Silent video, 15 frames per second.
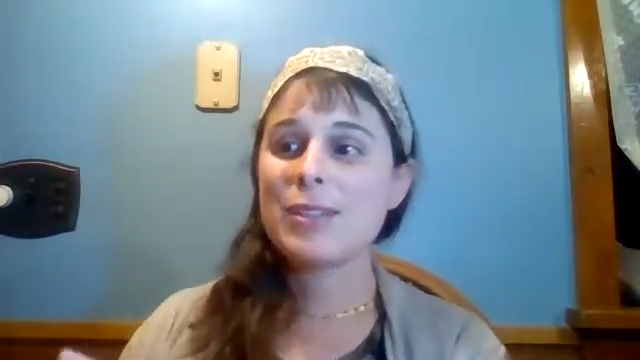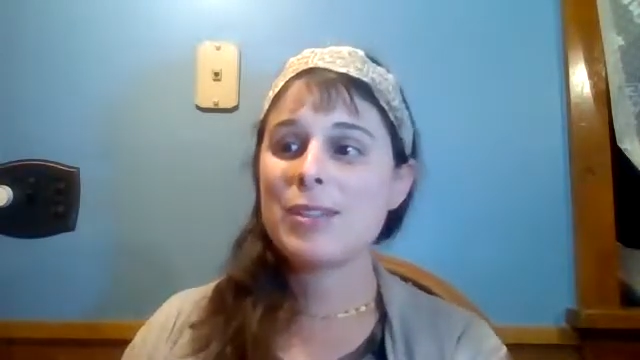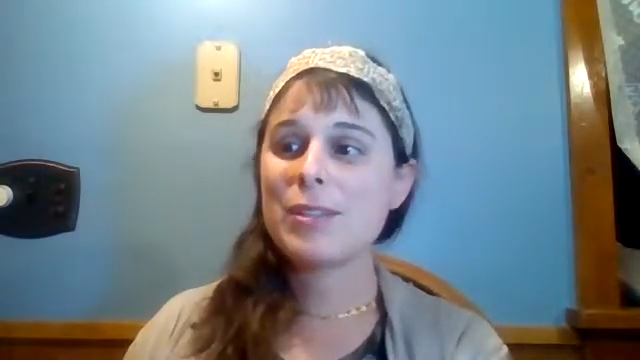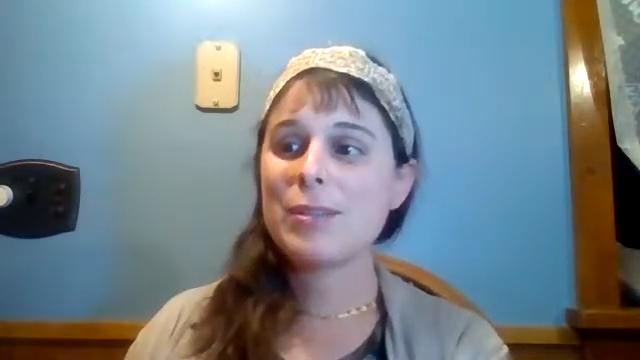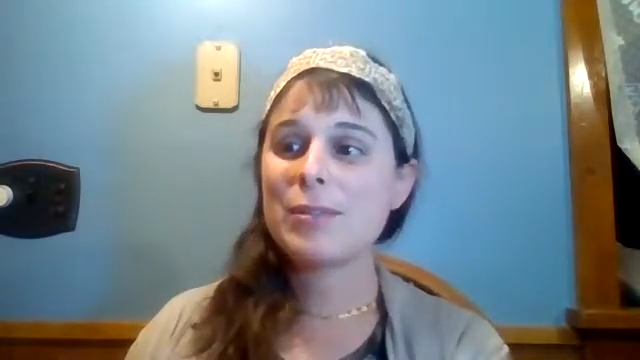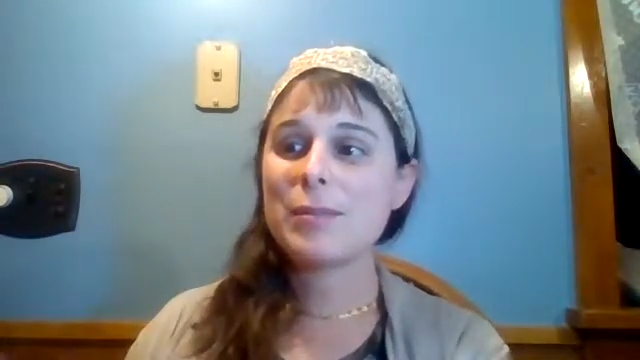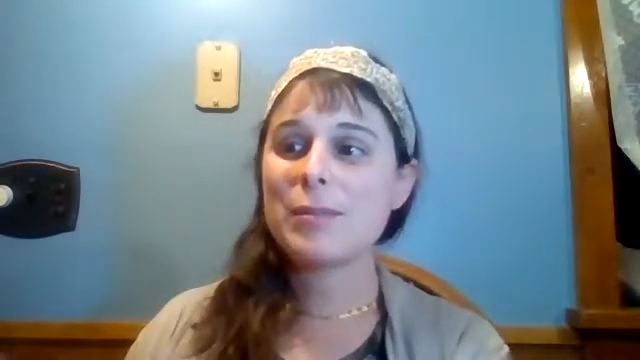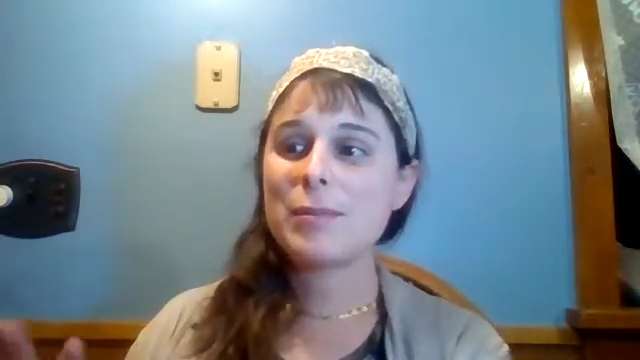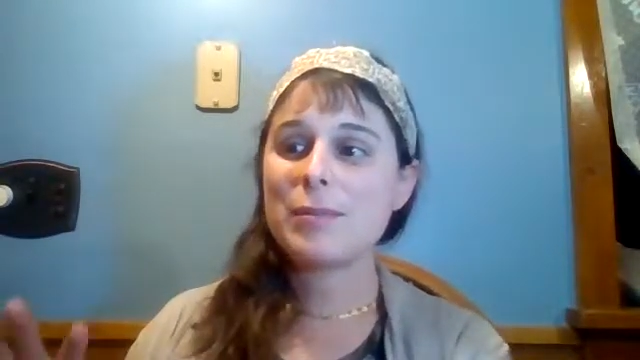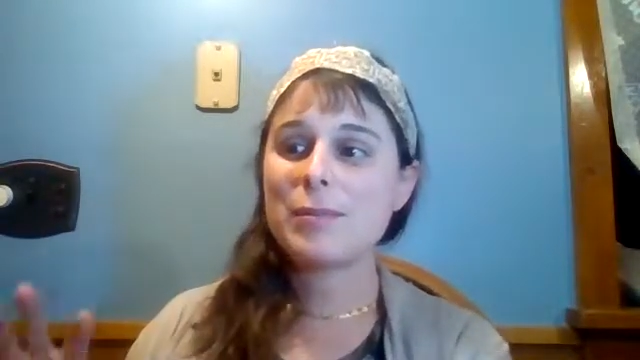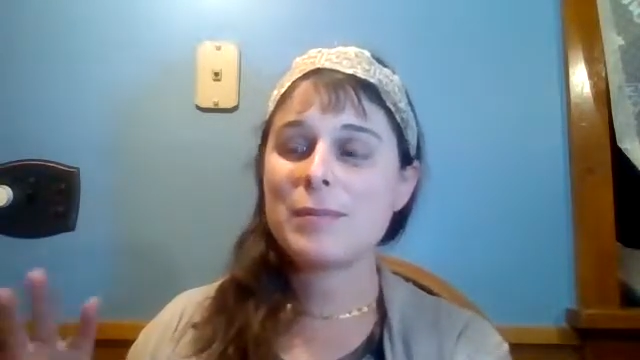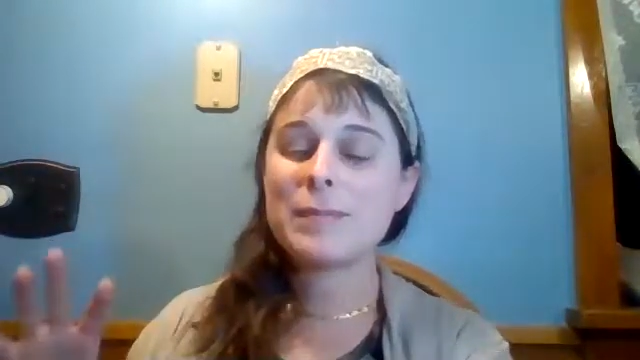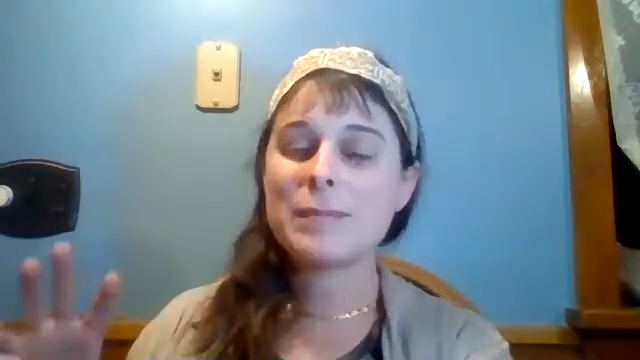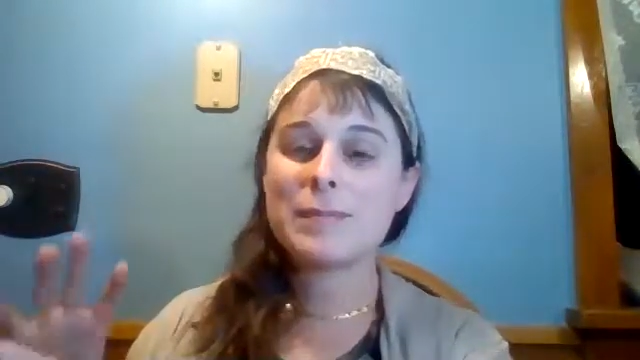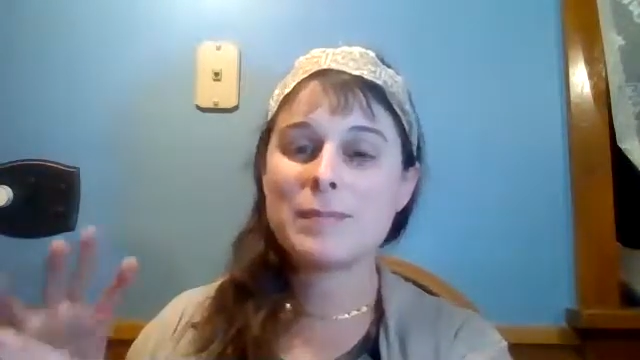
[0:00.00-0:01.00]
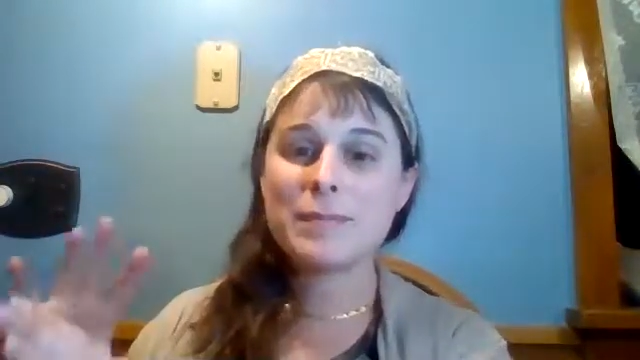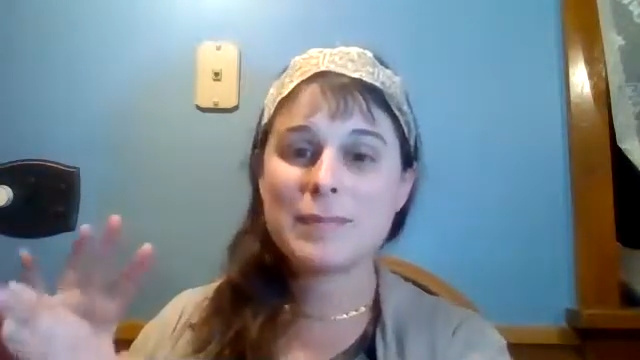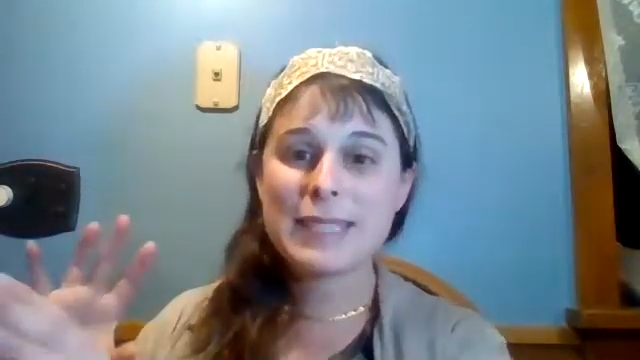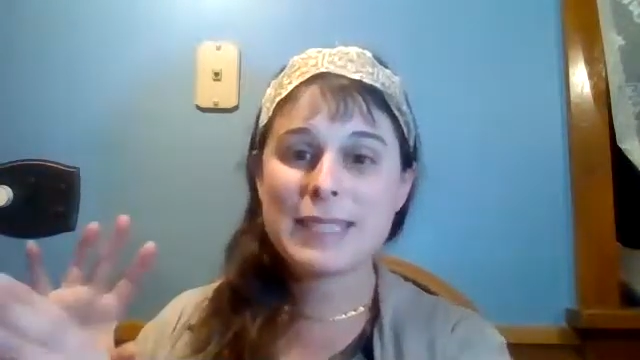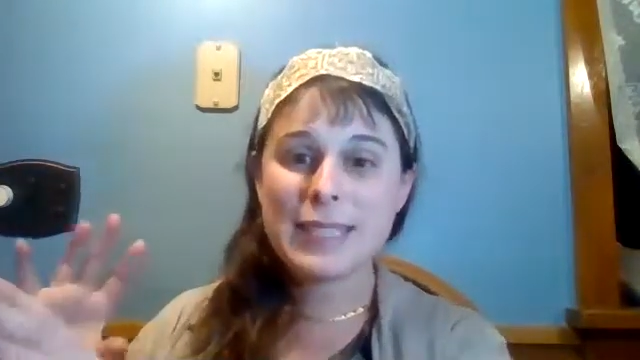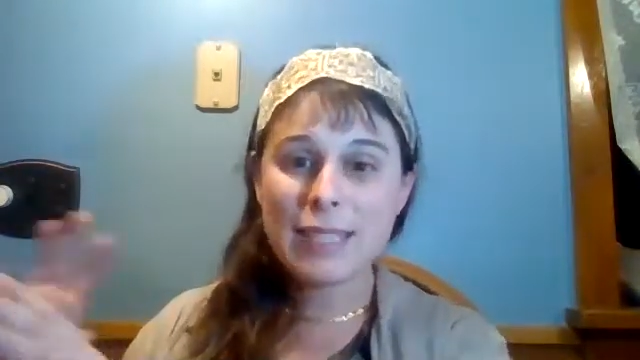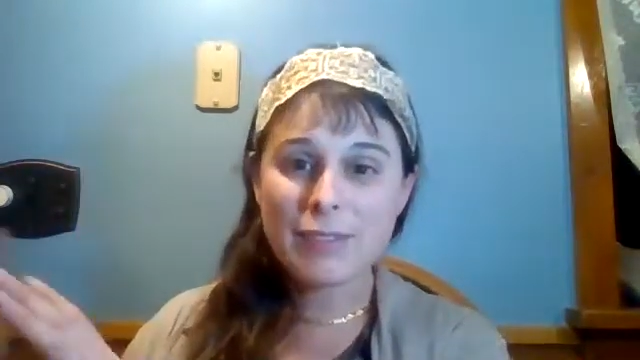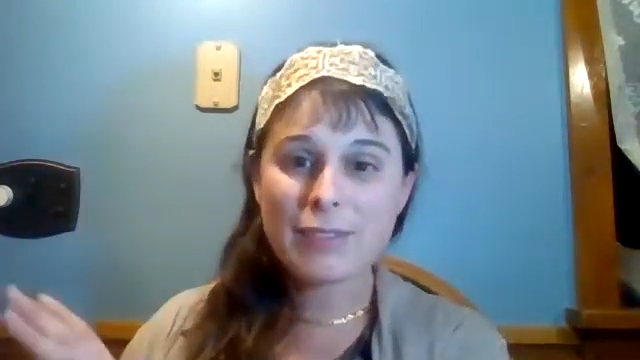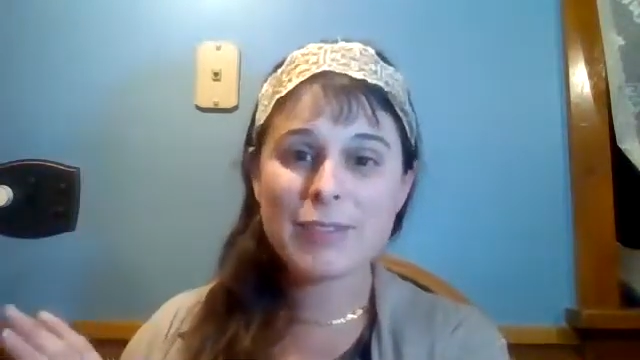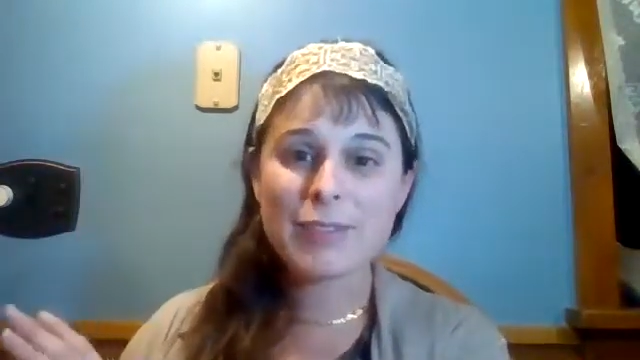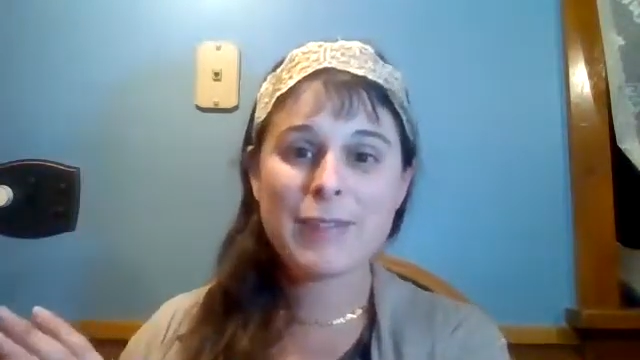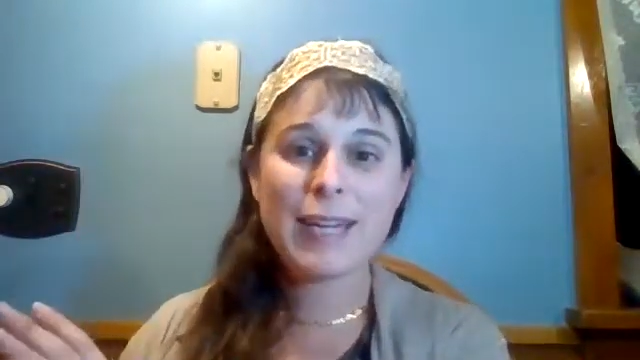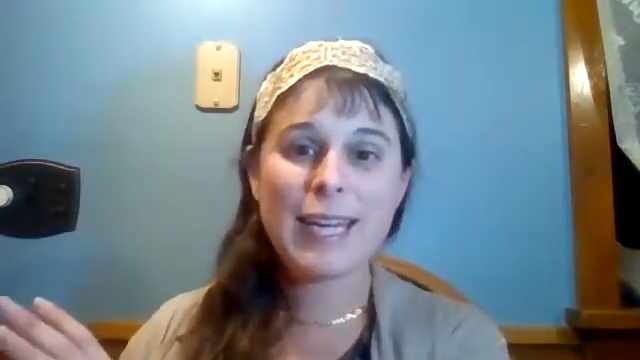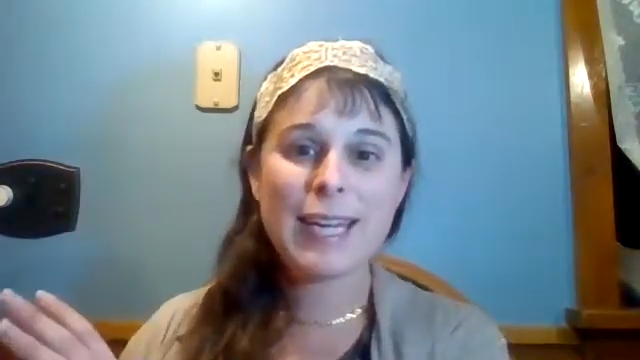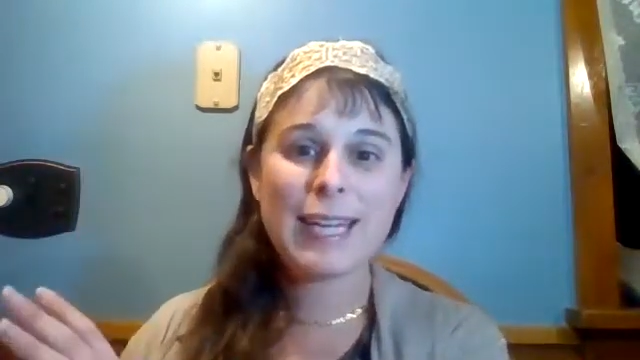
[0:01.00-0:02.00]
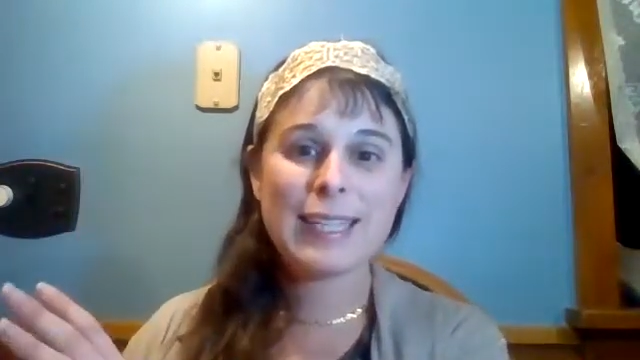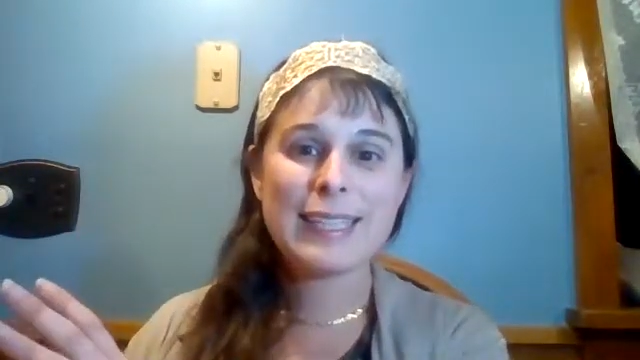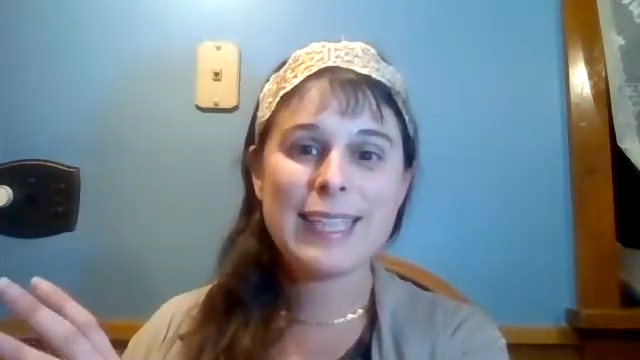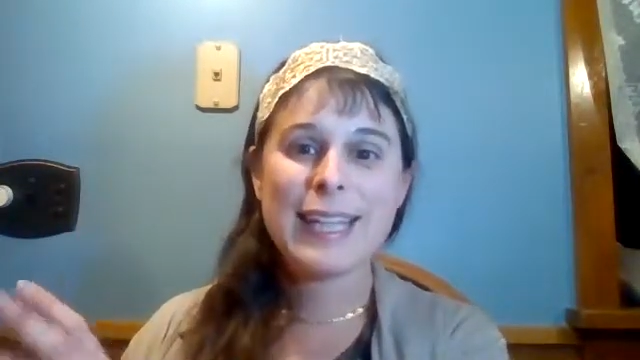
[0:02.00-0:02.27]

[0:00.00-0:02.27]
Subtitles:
to self-direct